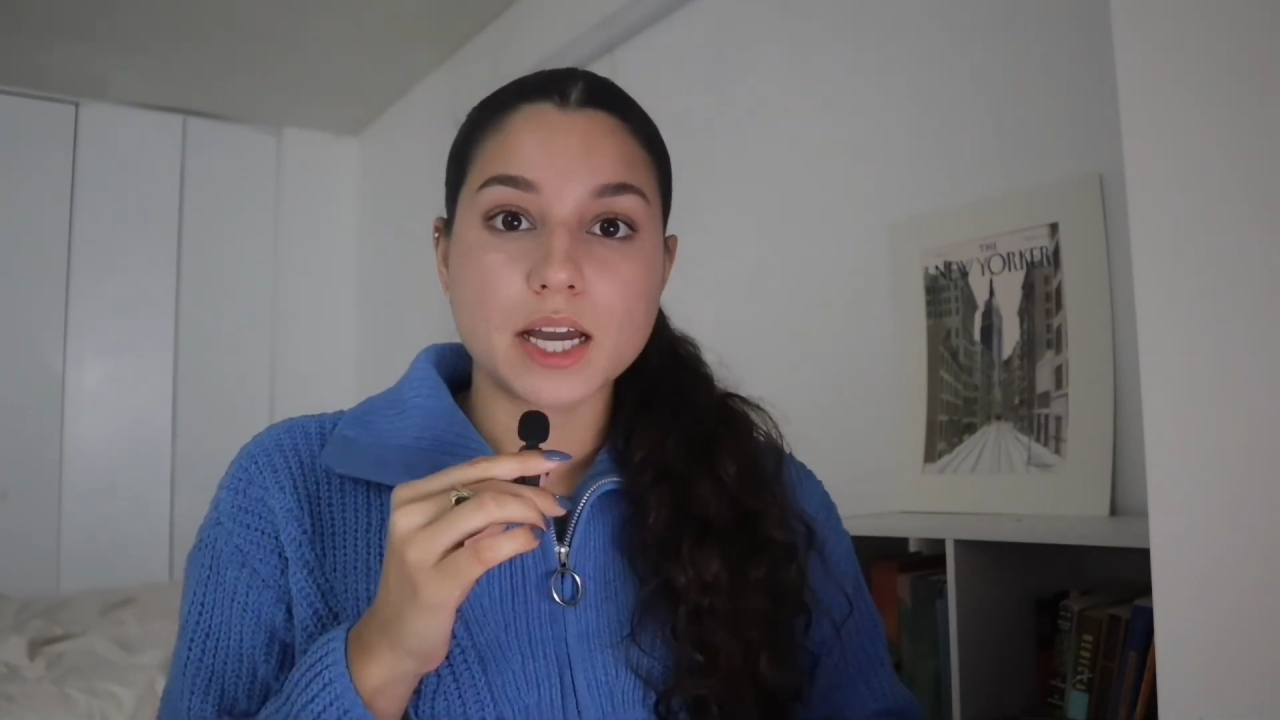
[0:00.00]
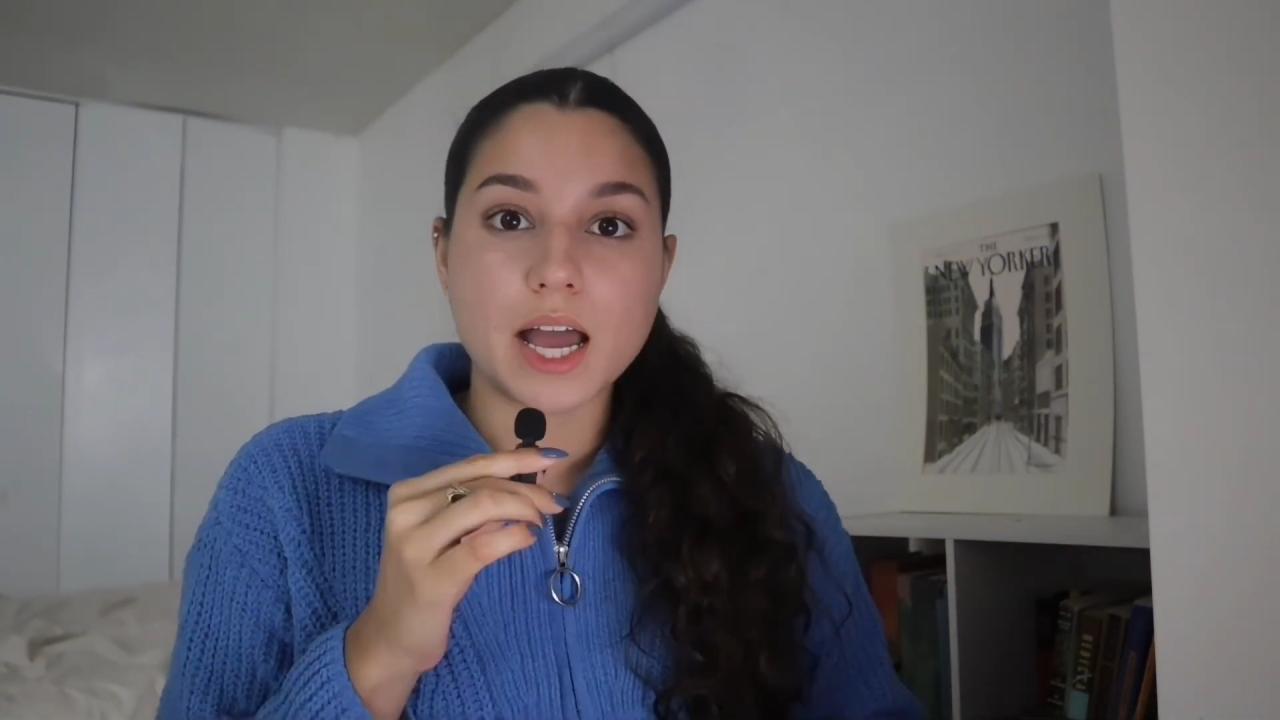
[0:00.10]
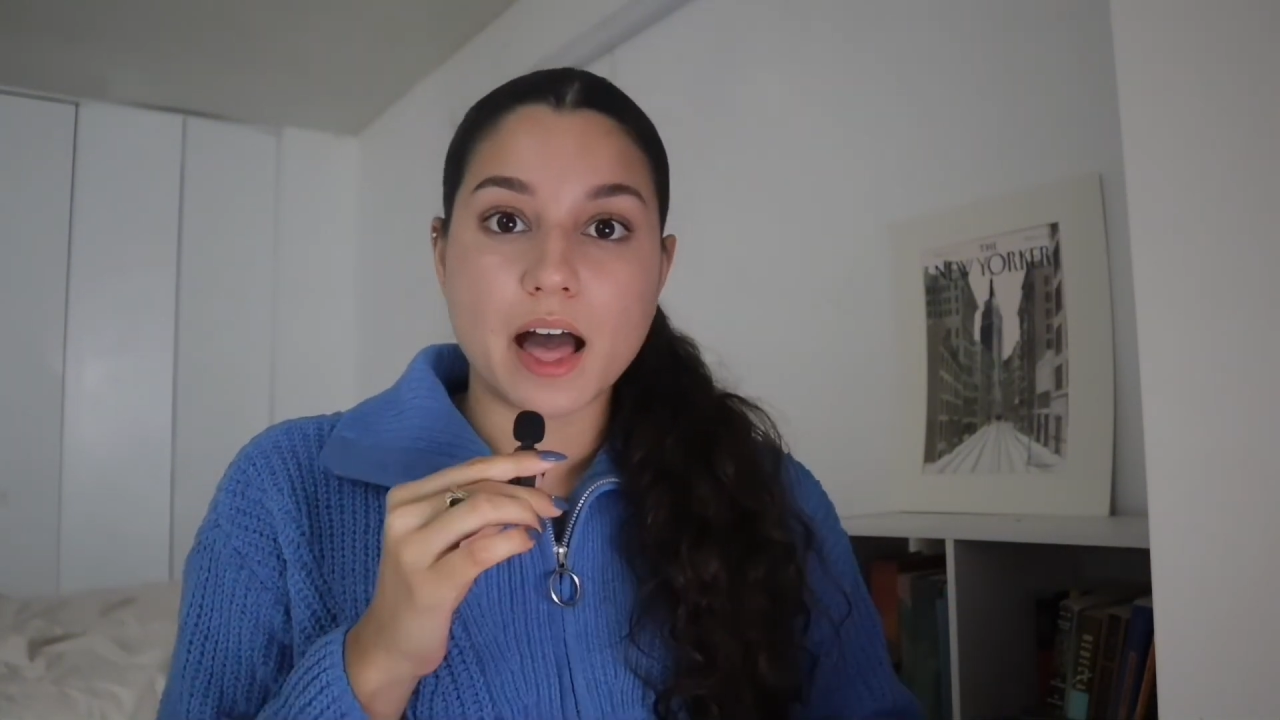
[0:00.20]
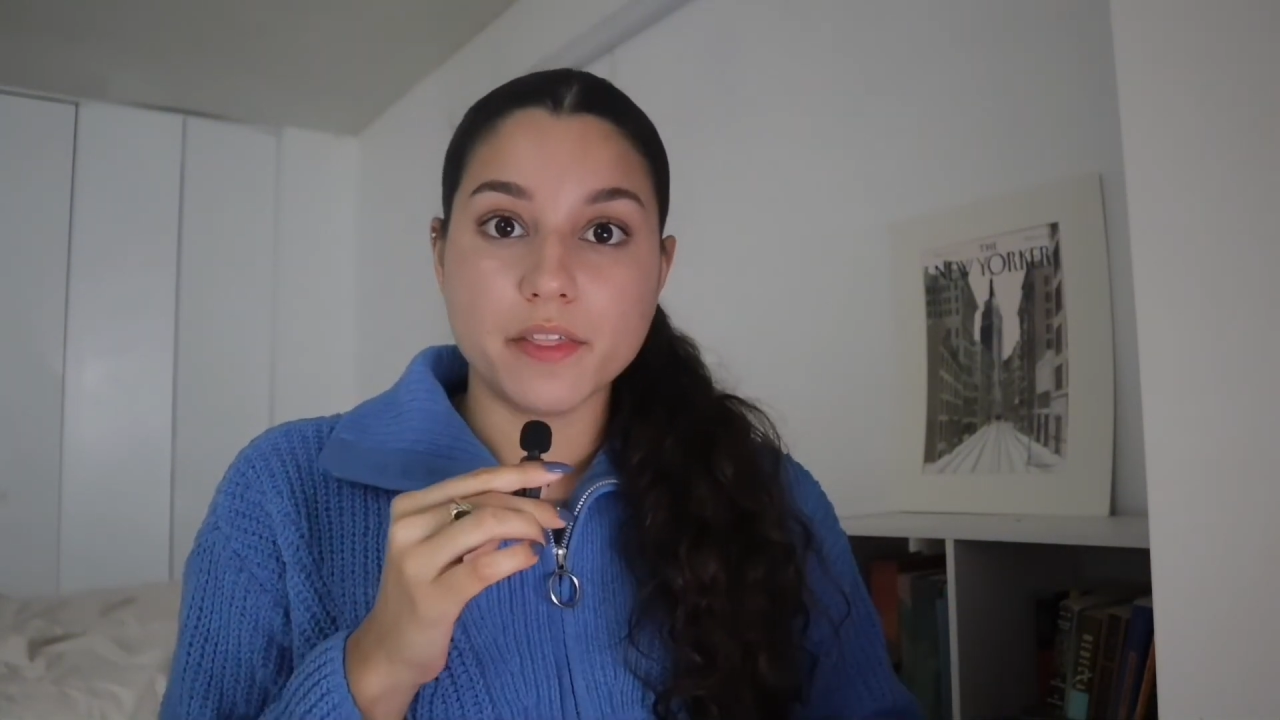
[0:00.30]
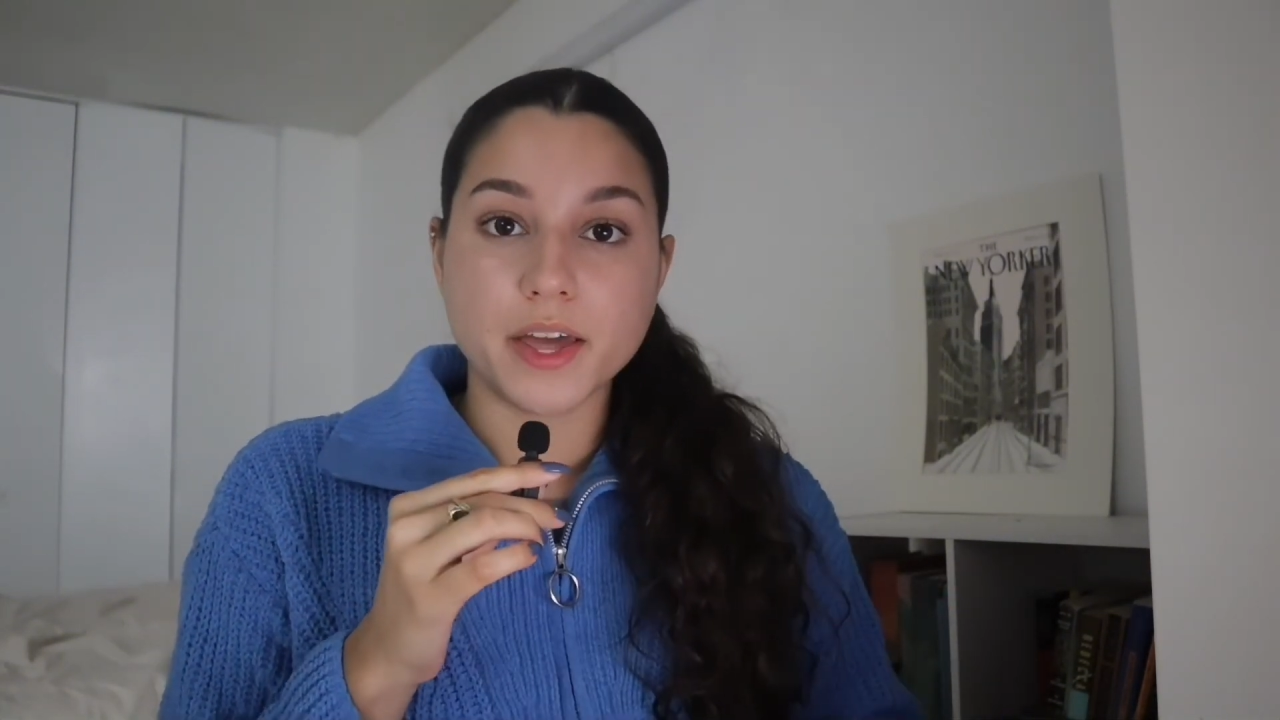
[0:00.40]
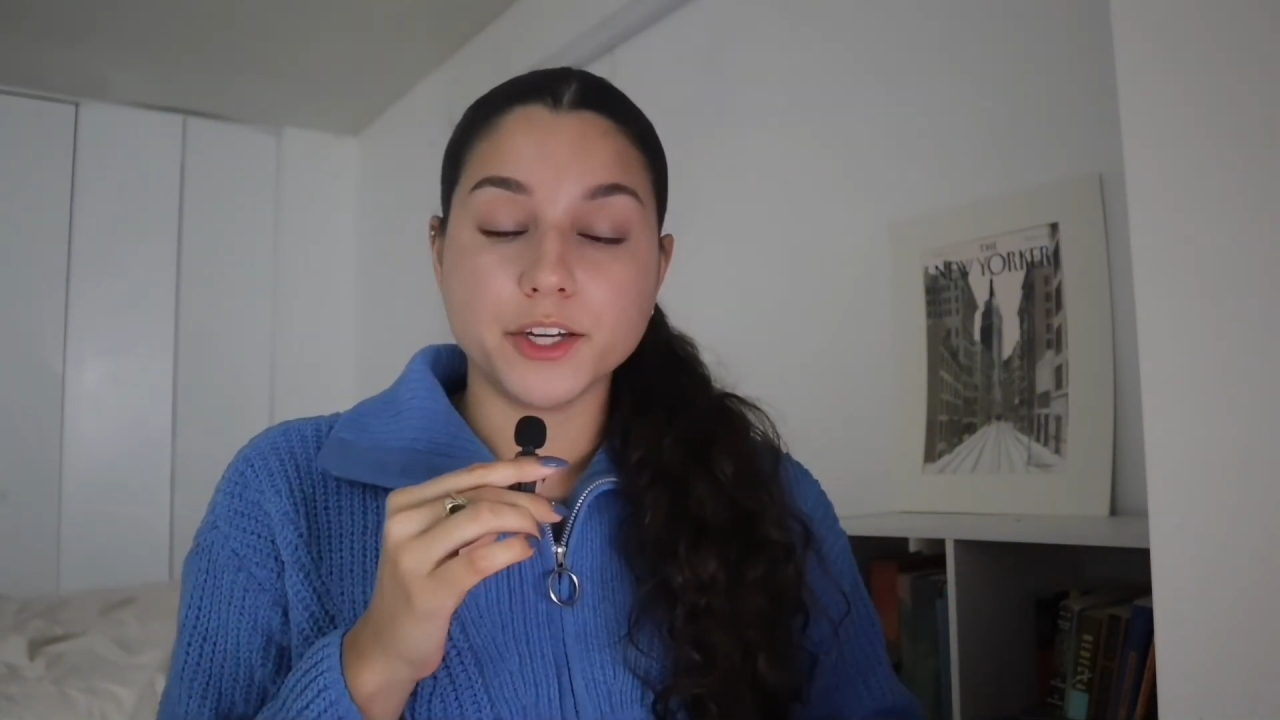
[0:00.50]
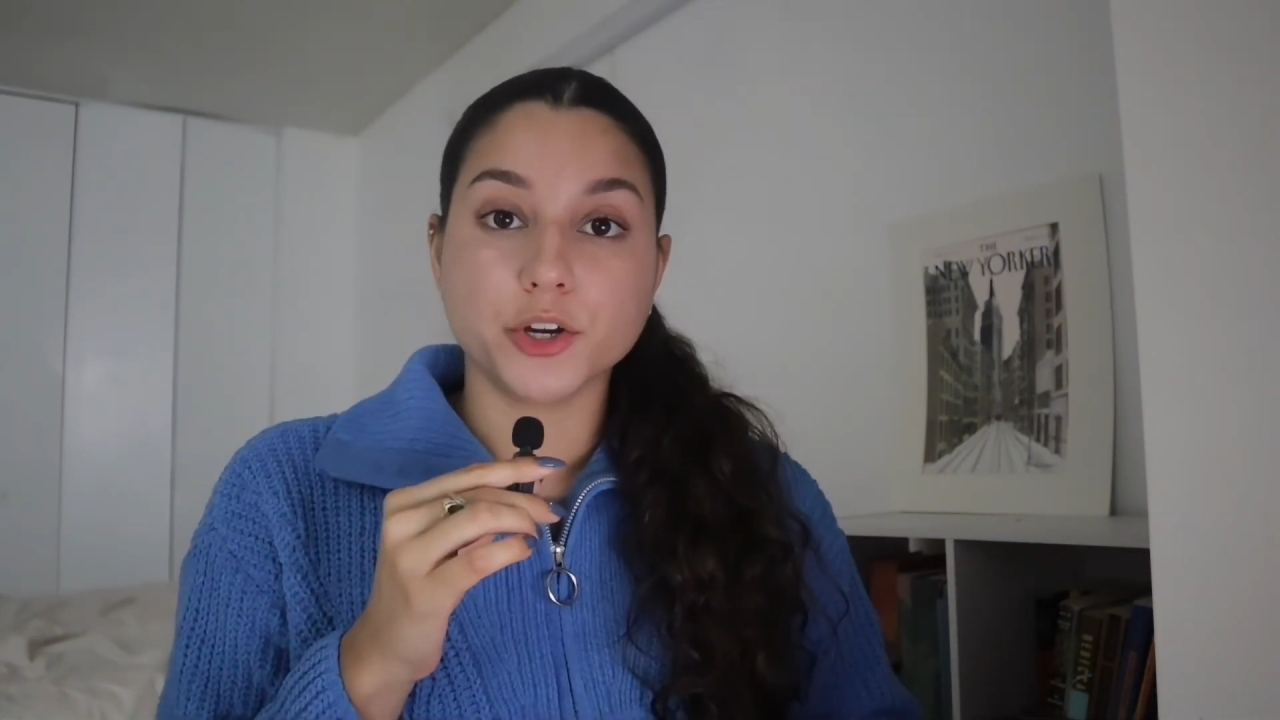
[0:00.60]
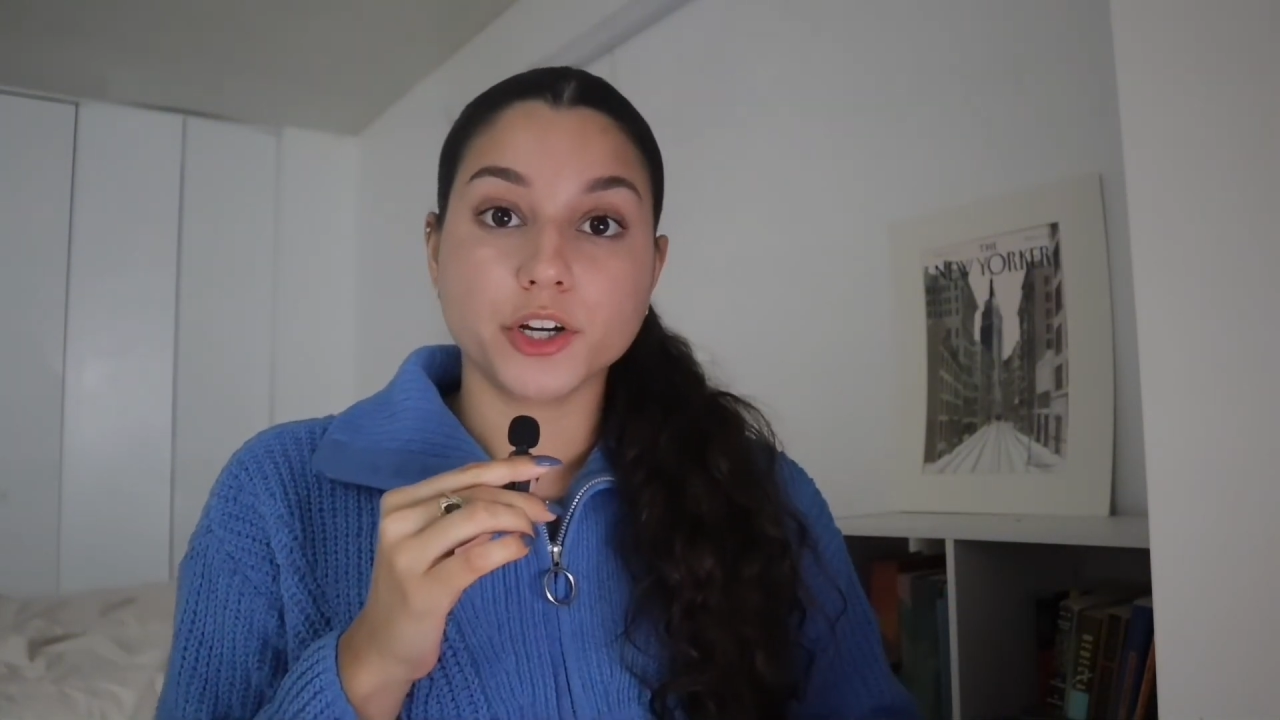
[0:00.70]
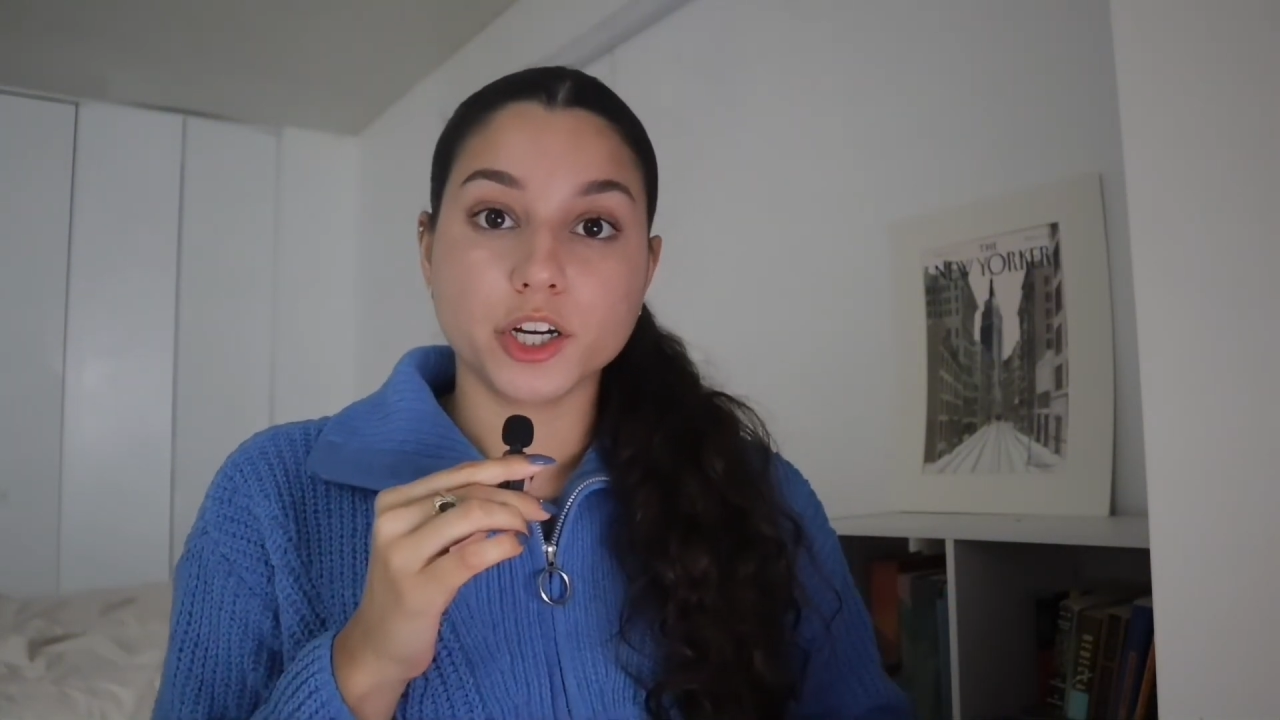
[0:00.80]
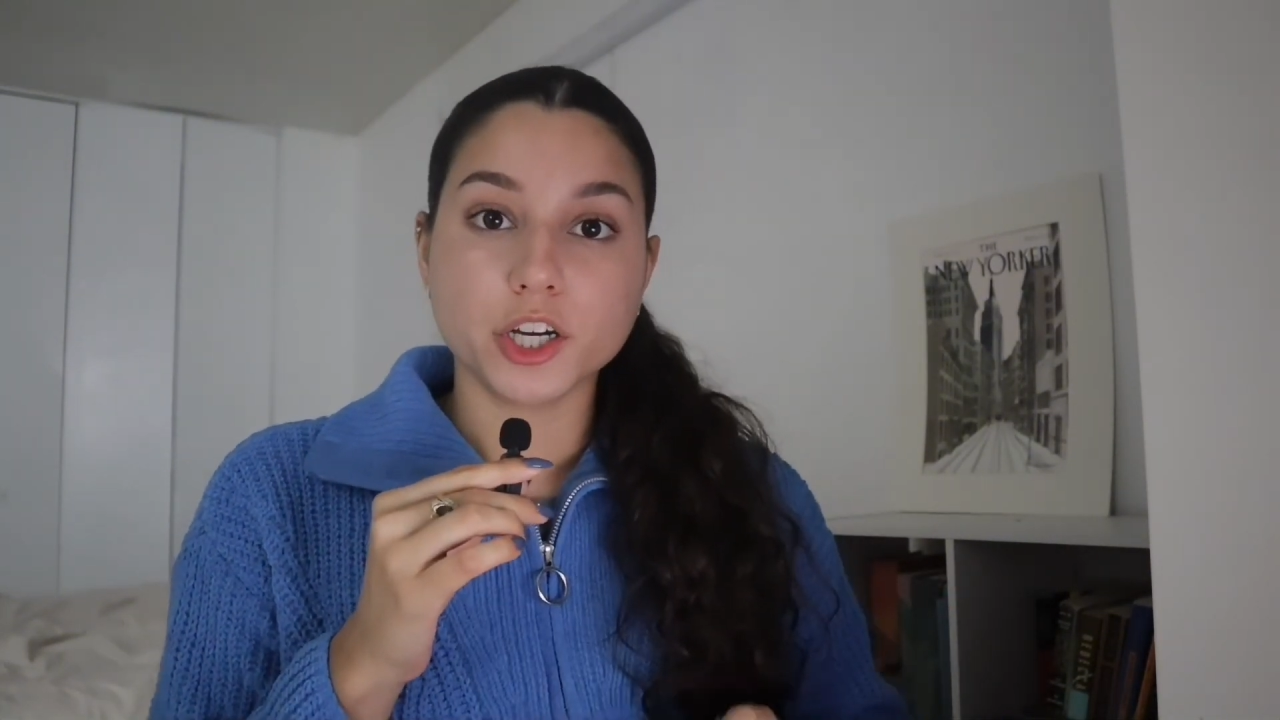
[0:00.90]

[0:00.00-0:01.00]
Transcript: And then you're going to